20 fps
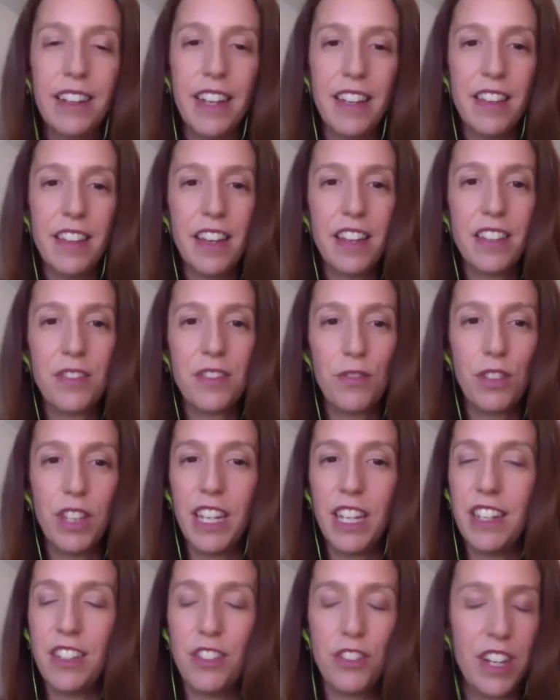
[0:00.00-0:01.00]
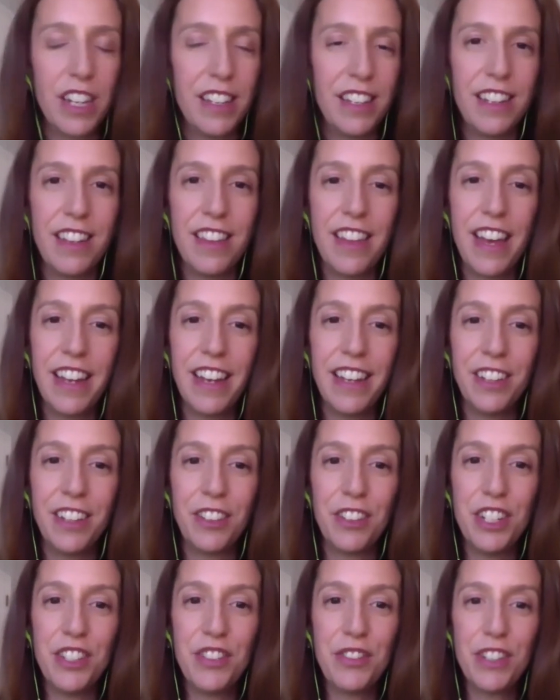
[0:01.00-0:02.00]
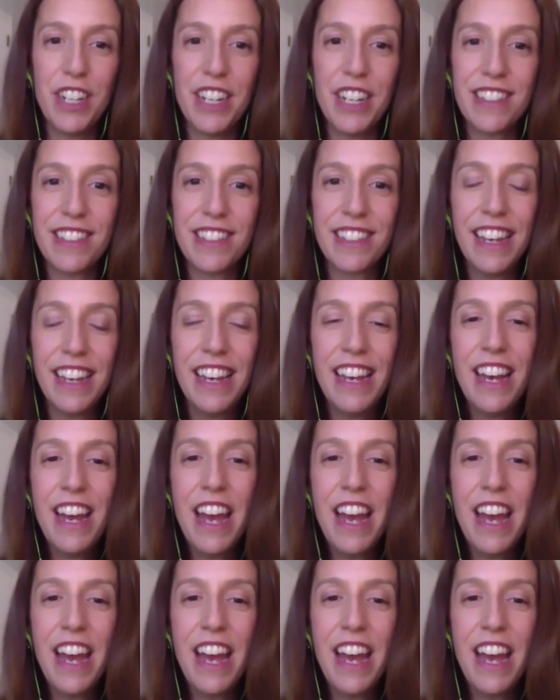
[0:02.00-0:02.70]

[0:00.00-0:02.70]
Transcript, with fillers: and thus related directly to that increased risk.